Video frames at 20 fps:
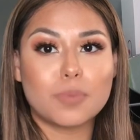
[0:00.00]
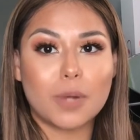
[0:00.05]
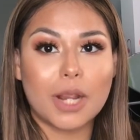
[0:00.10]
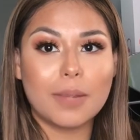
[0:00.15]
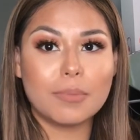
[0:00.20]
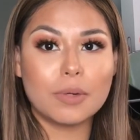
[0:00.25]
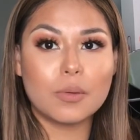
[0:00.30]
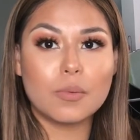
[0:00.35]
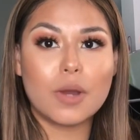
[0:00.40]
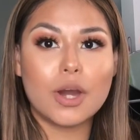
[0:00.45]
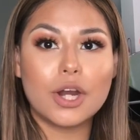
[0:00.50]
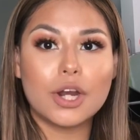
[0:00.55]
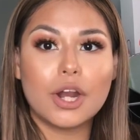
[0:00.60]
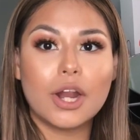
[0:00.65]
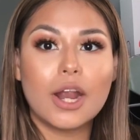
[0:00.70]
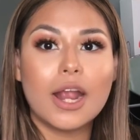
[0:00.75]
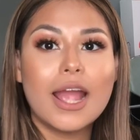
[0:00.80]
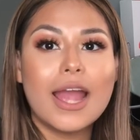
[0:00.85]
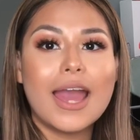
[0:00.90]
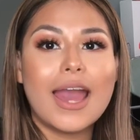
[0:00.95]
primer
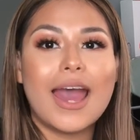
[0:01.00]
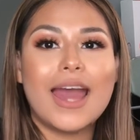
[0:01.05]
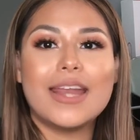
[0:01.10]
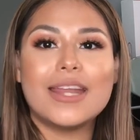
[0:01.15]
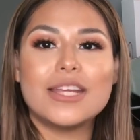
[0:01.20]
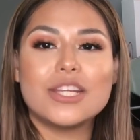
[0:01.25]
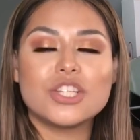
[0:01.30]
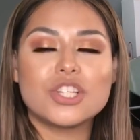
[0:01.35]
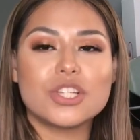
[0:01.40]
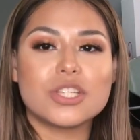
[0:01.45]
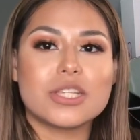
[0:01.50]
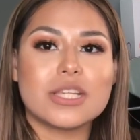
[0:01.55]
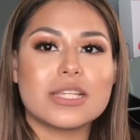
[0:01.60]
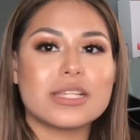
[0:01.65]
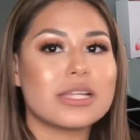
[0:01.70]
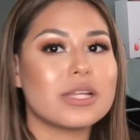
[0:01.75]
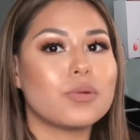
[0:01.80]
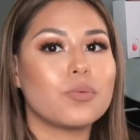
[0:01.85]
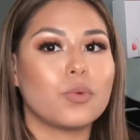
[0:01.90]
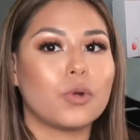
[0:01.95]
water, and it just
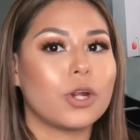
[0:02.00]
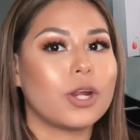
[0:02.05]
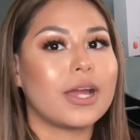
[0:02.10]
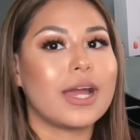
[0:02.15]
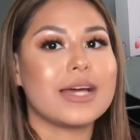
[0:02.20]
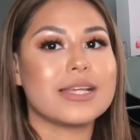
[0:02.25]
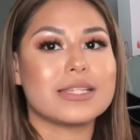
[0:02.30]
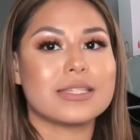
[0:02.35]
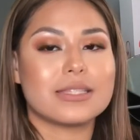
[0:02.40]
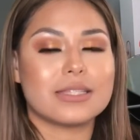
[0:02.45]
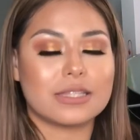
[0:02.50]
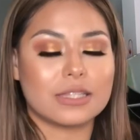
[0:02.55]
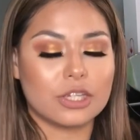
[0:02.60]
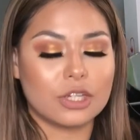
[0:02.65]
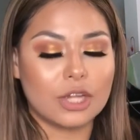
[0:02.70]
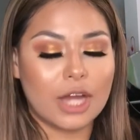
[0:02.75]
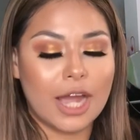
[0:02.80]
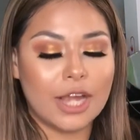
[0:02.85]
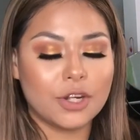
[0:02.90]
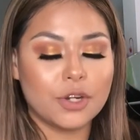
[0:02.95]
doesn't work as,
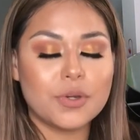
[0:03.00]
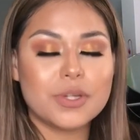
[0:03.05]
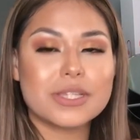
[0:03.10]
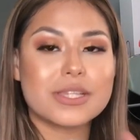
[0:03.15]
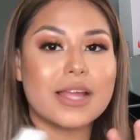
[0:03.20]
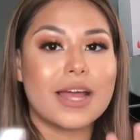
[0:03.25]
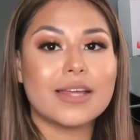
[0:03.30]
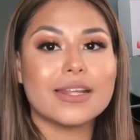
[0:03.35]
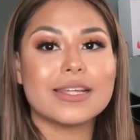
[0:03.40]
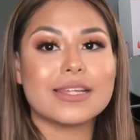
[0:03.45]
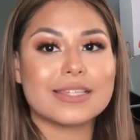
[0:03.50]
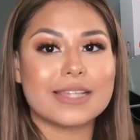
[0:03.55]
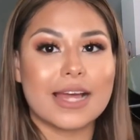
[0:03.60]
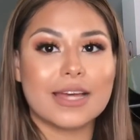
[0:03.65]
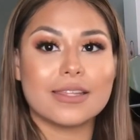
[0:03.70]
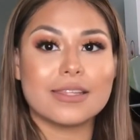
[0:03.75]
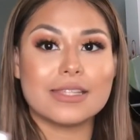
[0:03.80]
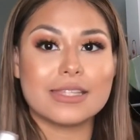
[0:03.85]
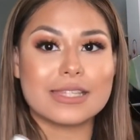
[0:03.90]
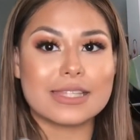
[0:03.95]
I know it's not
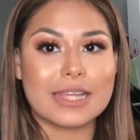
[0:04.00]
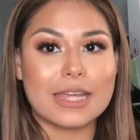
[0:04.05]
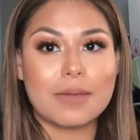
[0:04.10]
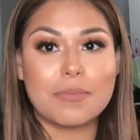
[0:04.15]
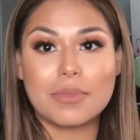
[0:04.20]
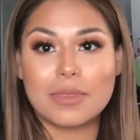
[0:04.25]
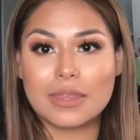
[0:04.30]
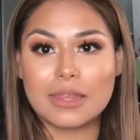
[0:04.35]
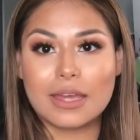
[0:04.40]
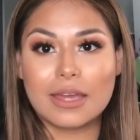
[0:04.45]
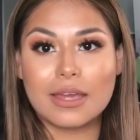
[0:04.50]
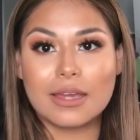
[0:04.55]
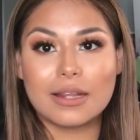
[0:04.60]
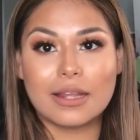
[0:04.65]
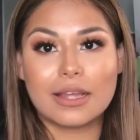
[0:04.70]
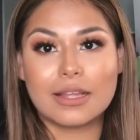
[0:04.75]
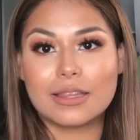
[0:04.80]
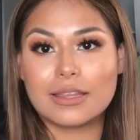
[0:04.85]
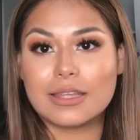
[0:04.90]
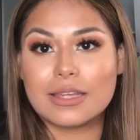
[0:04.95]
exactly the same thing,
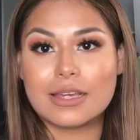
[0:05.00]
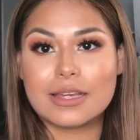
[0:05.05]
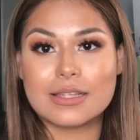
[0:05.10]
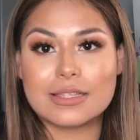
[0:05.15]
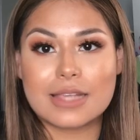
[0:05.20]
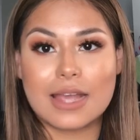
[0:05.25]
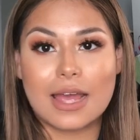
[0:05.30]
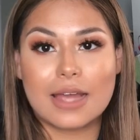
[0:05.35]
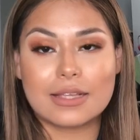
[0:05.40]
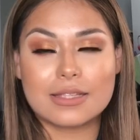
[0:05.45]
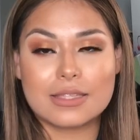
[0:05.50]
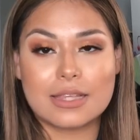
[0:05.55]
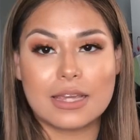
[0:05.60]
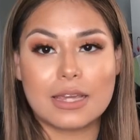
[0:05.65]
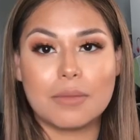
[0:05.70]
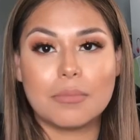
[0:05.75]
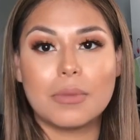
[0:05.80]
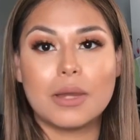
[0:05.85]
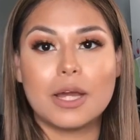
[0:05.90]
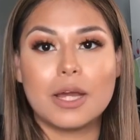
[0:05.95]
like the exact
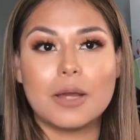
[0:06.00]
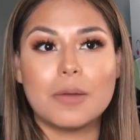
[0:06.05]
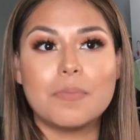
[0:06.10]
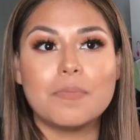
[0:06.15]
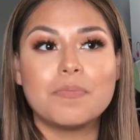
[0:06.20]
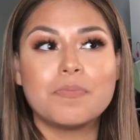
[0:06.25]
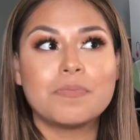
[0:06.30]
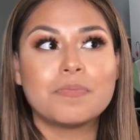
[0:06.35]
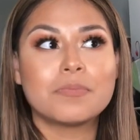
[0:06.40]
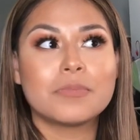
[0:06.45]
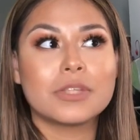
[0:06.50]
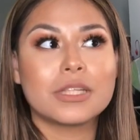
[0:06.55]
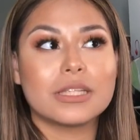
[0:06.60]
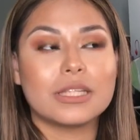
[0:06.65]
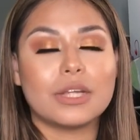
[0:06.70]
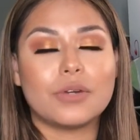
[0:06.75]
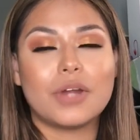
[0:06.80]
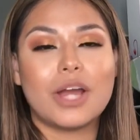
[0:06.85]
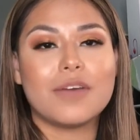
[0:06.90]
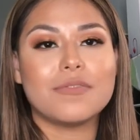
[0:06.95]
same,
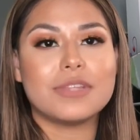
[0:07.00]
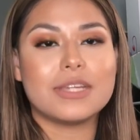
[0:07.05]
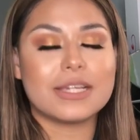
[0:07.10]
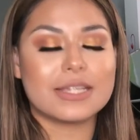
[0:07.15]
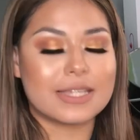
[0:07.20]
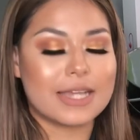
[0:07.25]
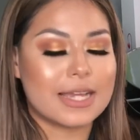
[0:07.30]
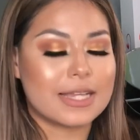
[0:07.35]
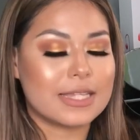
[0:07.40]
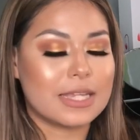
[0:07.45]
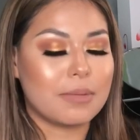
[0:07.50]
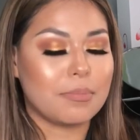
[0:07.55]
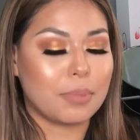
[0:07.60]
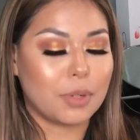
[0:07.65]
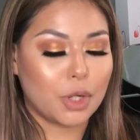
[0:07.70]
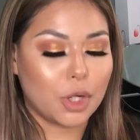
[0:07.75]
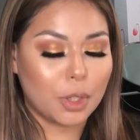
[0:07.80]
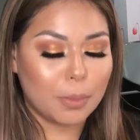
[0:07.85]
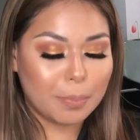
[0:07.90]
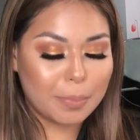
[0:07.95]
they don't have the exact same
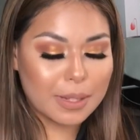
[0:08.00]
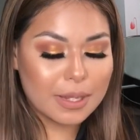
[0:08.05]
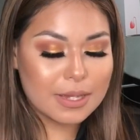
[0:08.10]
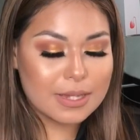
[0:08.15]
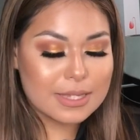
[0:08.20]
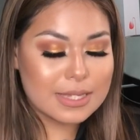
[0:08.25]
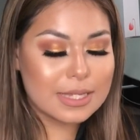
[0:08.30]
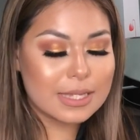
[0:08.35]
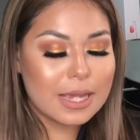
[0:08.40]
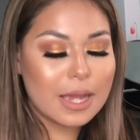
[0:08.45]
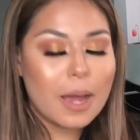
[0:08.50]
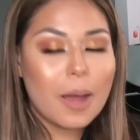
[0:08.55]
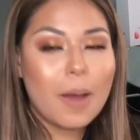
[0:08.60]
purpose,